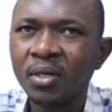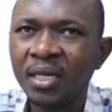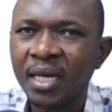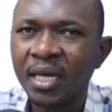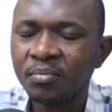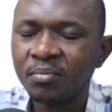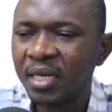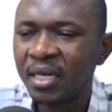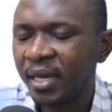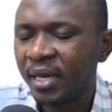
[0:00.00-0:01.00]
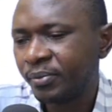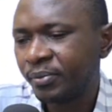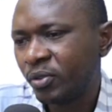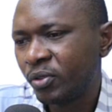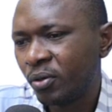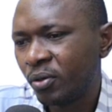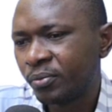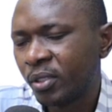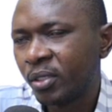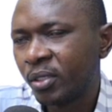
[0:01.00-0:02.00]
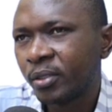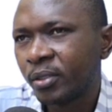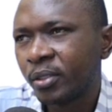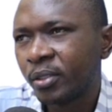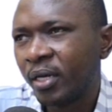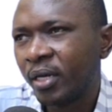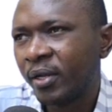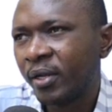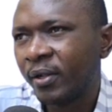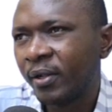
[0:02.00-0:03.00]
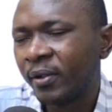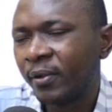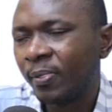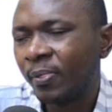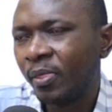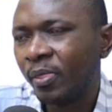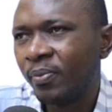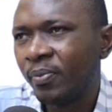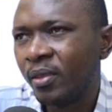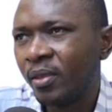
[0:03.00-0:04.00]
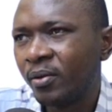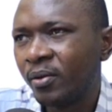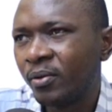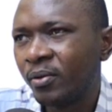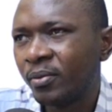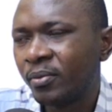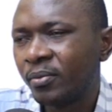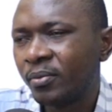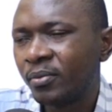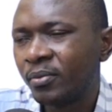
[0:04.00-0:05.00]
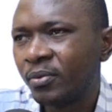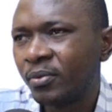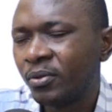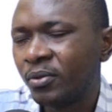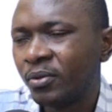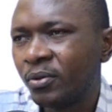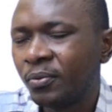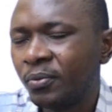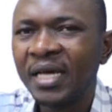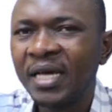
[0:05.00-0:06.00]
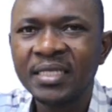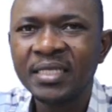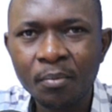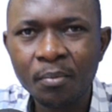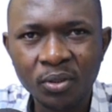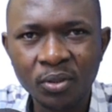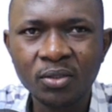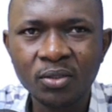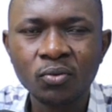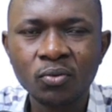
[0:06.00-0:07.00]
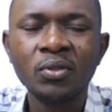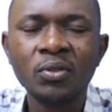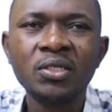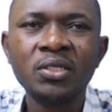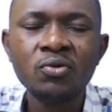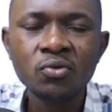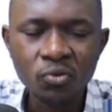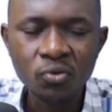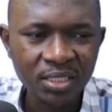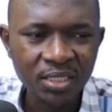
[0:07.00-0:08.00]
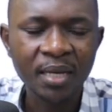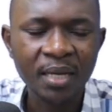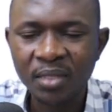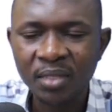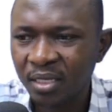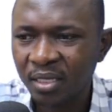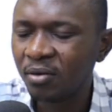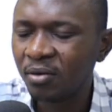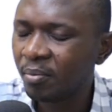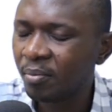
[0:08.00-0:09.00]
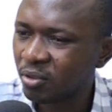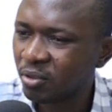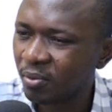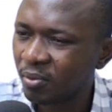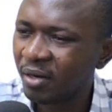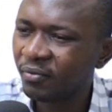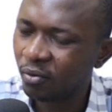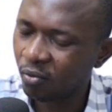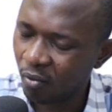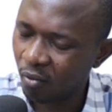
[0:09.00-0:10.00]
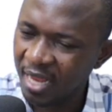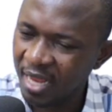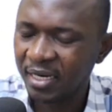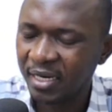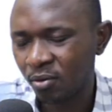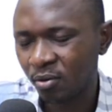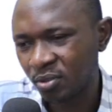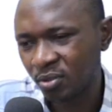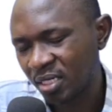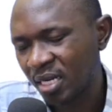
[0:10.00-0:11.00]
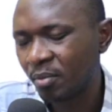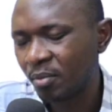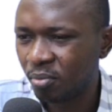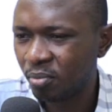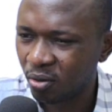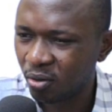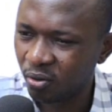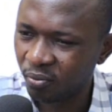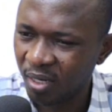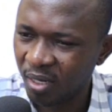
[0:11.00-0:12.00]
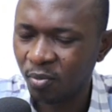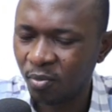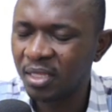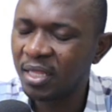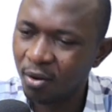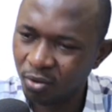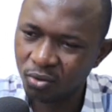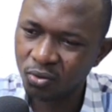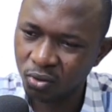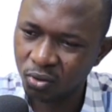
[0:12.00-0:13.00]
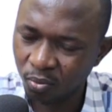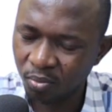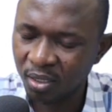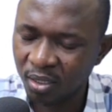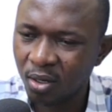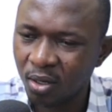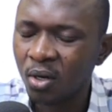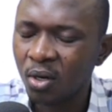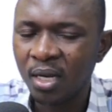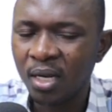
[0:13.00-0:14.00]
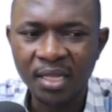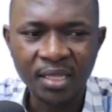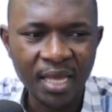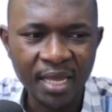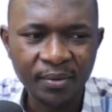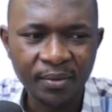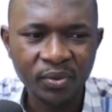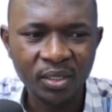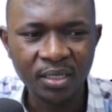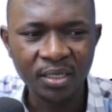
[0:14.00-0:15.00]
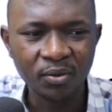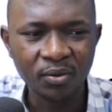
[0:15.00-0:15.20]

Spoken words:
you've let somebody continue doing something in your piece of land for quite a considerable period of time without you stopping, then you can simply say that you have created an easement by implication.